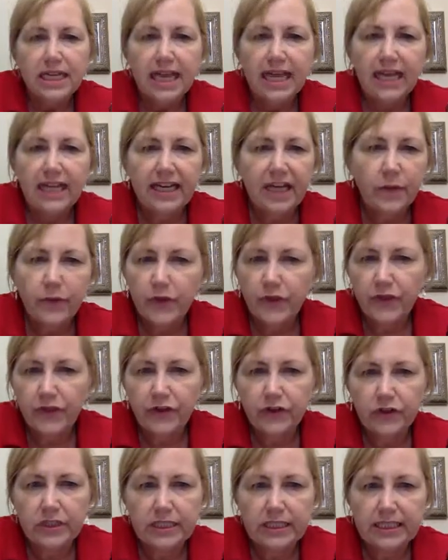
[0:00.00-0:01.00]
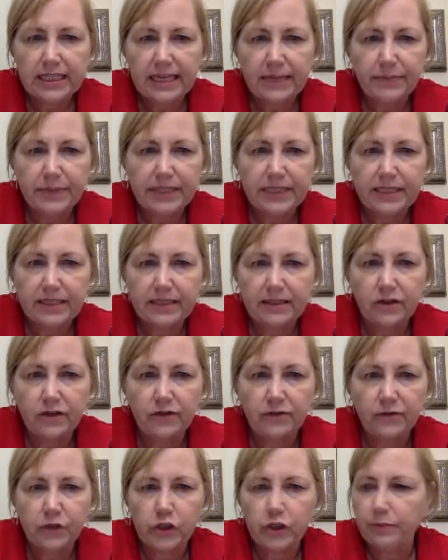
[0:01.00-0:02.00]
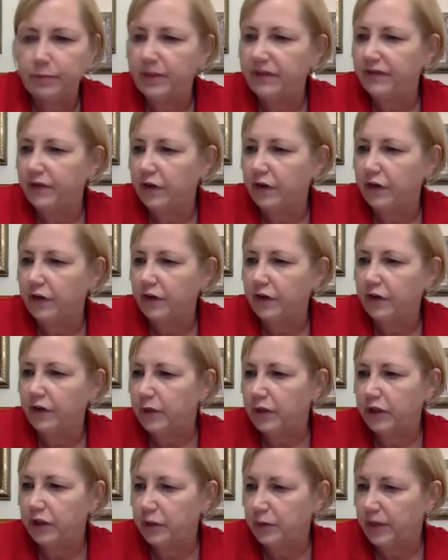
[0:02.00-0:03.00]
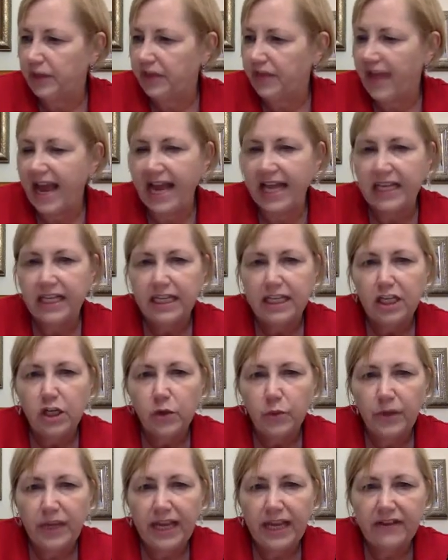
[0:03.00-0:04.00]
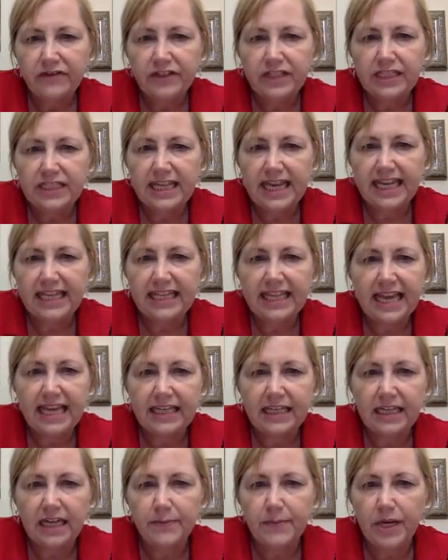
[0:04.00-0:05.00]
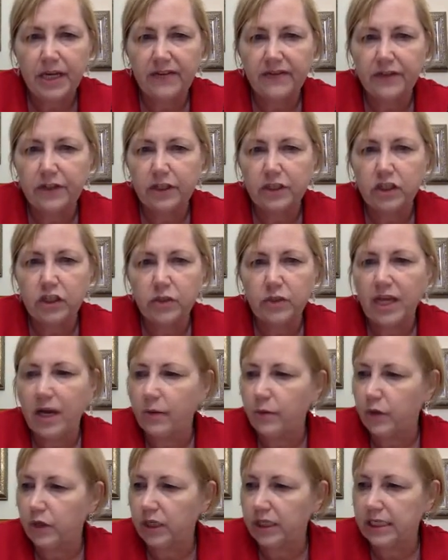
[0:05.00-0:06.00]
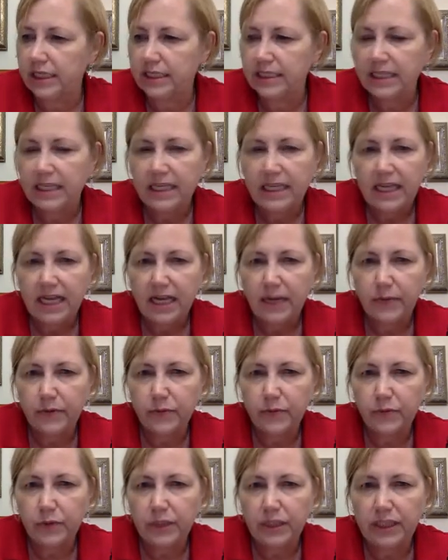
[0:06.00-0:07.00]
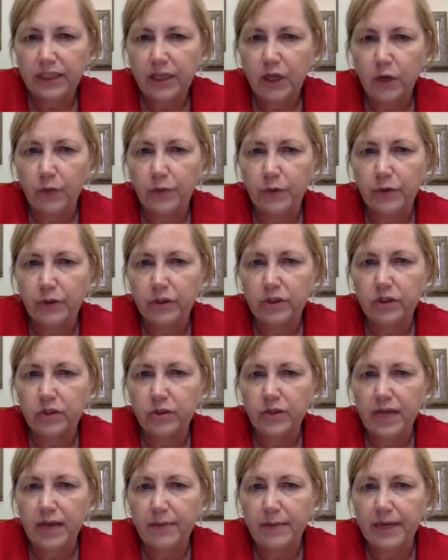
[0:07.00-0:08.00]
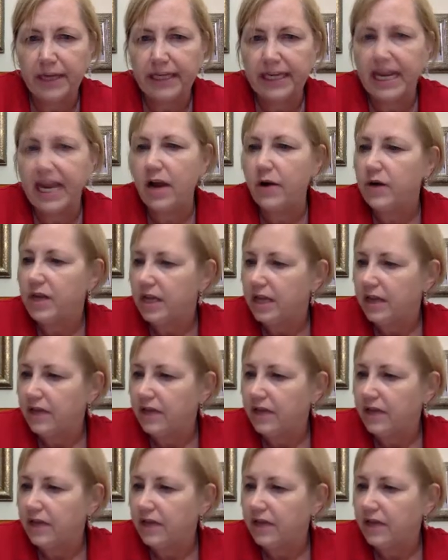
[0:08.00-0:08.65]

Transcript: And now the third step is, you should be very familiar with that. We have to take that, and I'm not even going to do that work because I would really hope you could do that by now.